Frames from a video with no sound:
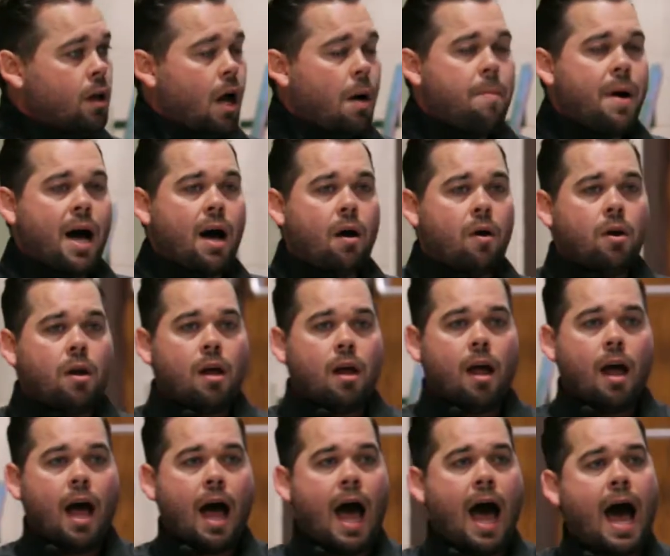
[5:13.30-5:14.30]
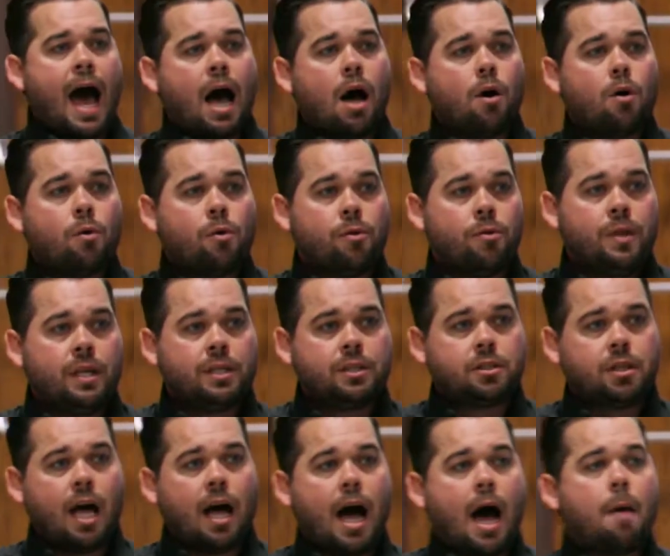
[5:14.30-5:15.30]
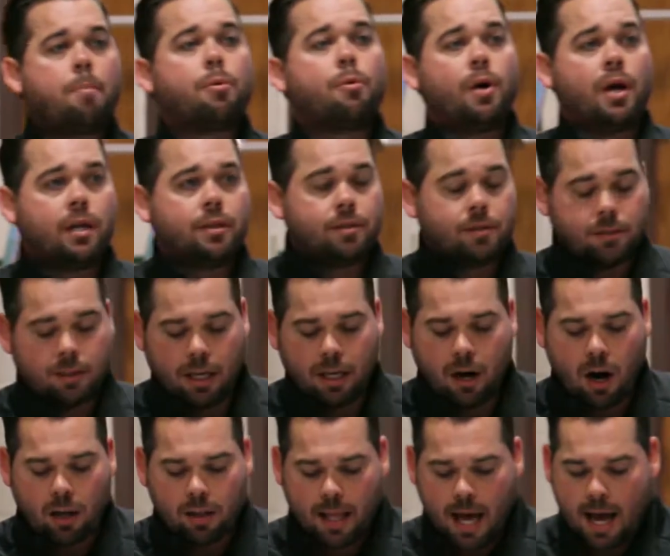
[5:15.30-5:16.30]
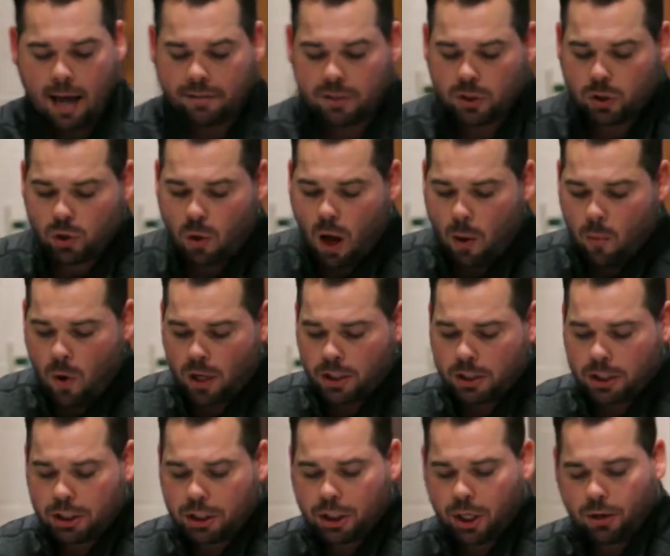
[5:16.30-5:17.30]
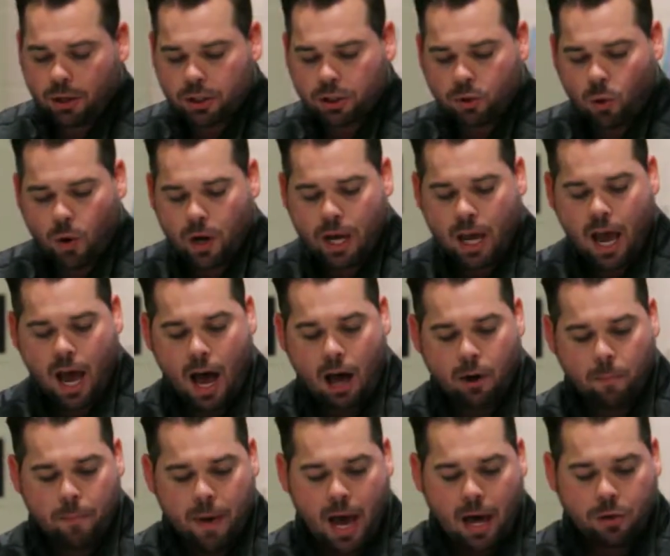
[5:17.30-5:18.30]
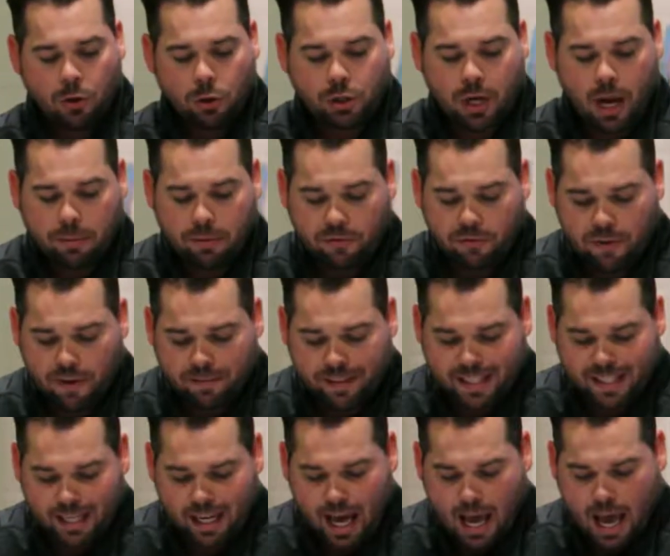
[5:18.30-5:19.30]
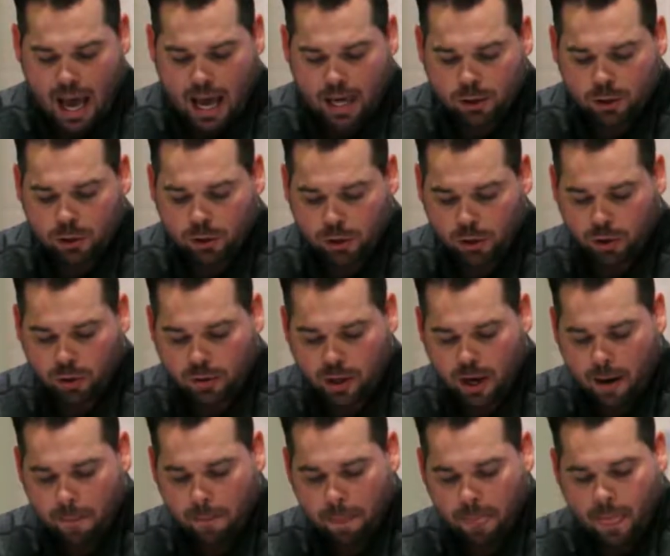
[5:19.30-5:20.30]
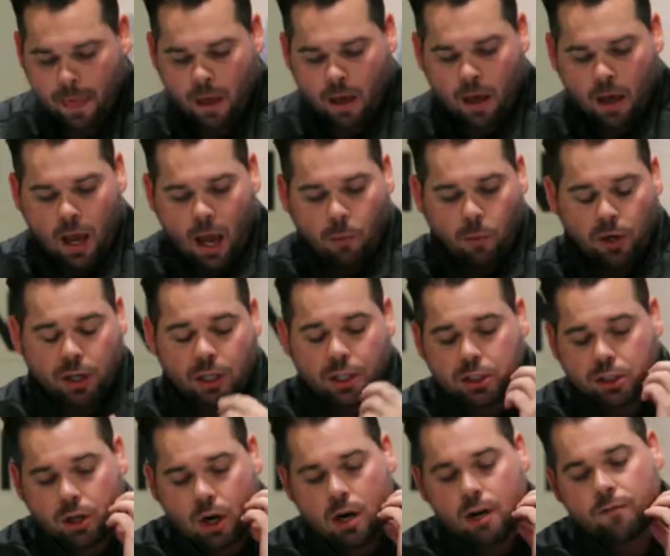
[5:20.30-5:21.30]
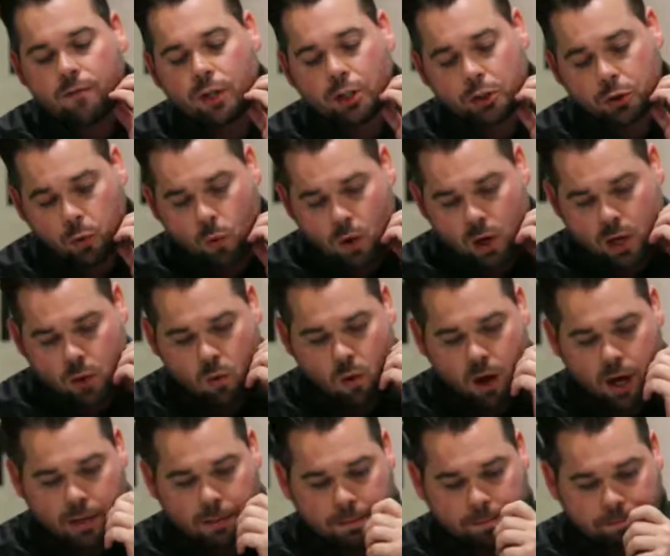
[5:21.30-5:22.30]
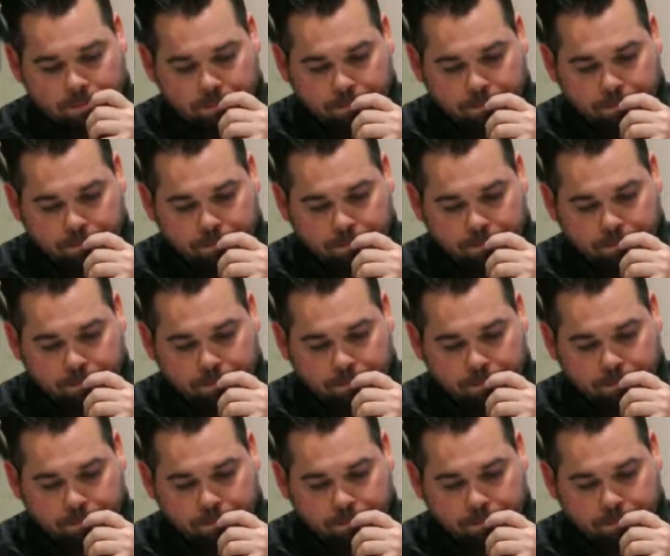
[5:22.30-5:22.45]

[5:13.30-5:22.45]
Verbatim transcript: about how this operates in our lives. And so I want to share a story out of Matthew chapter fifteen, and I had you turn there. And we're going to start at verse twenty-one.